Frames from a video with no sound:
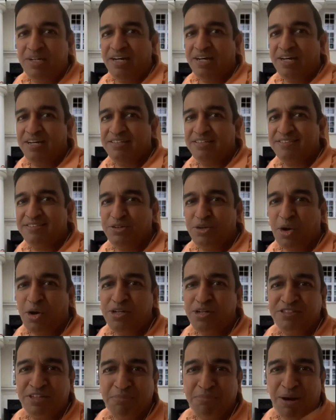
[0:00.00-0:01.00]
say
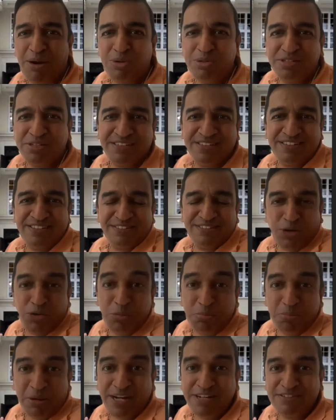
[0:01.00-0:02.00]
noise about it,
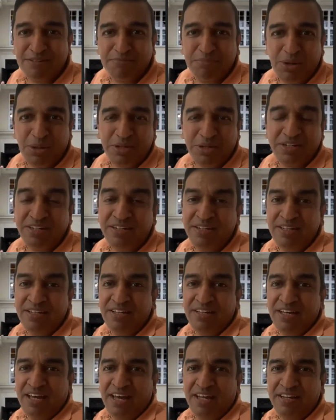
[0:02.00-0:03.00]
sound bites about it.
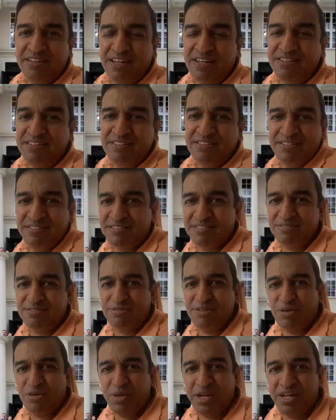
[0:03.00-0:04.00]
And then this is
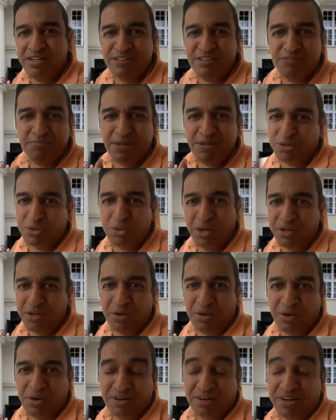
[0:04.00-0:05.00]
the way it has been going
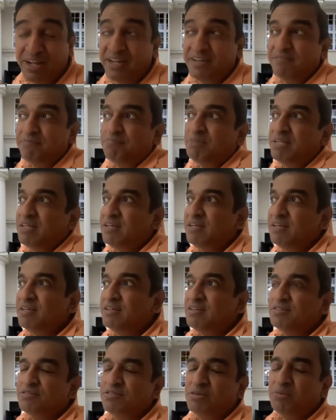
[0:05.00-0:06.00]
on, right?
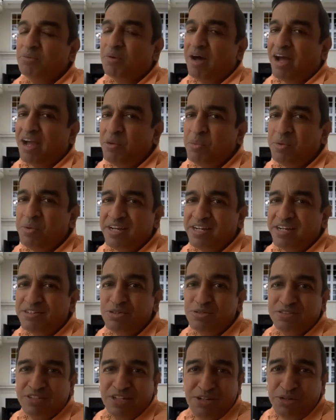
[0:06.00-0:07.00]
So I would like
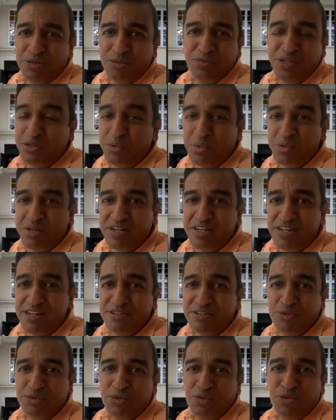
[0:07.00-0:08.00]
to tell you, we don't
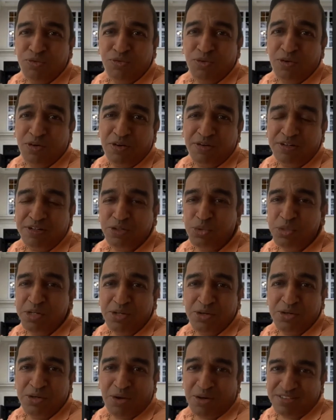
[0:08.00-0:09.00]
need to go for
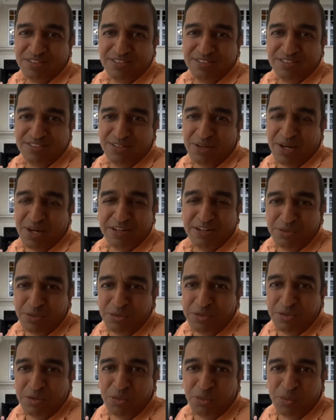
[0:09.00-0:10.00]
unicorns. I
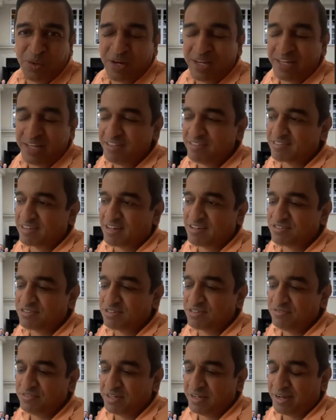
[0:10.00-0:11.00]
don't know why this
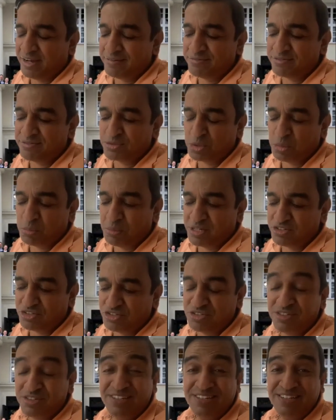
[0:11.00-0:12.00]
country, we have so
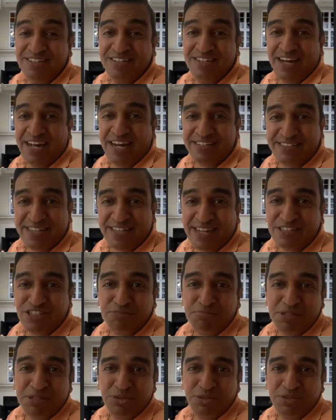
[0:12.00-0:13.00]
much
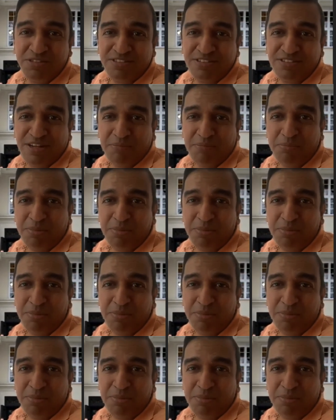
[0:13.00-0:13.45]
attachment to this number